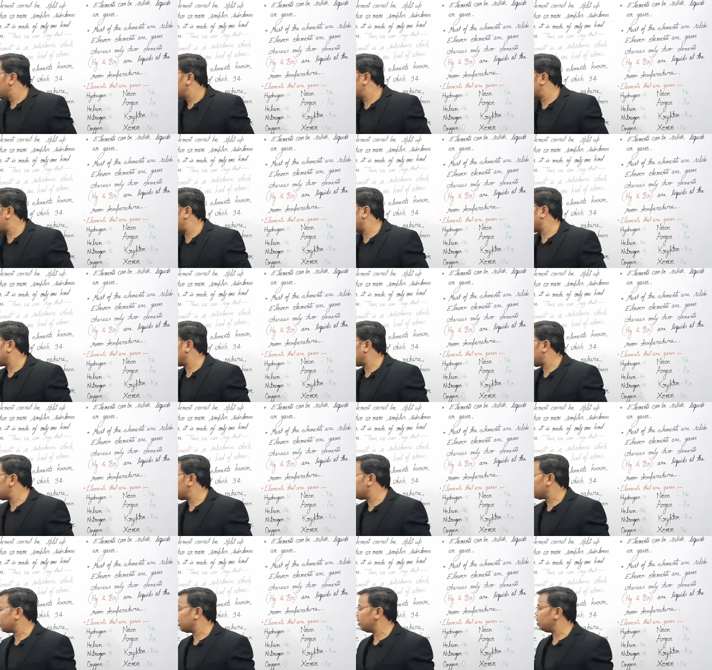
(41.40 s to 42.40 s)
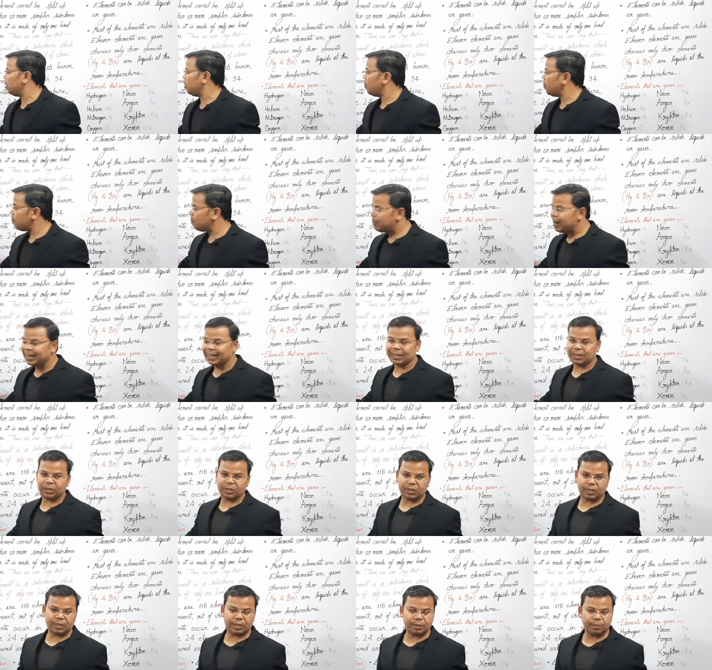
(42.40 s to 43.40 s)
by chemical
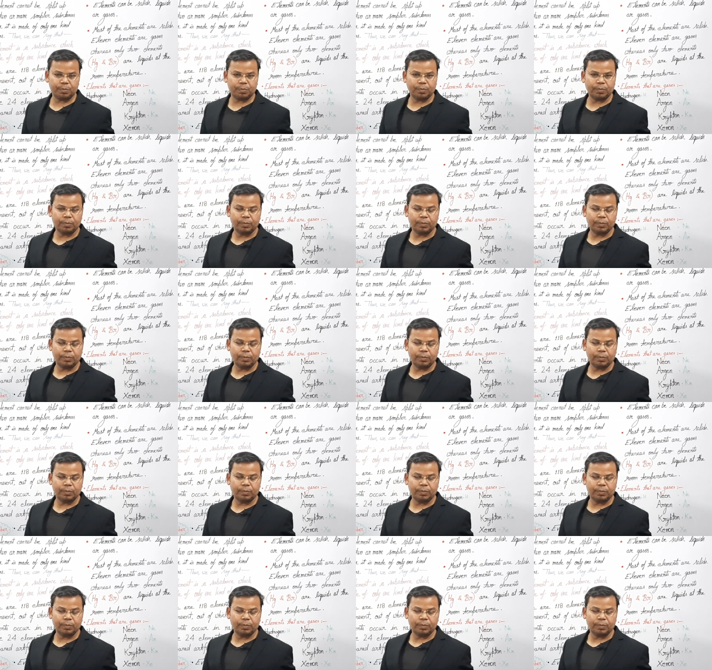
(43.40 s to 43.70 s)
methods.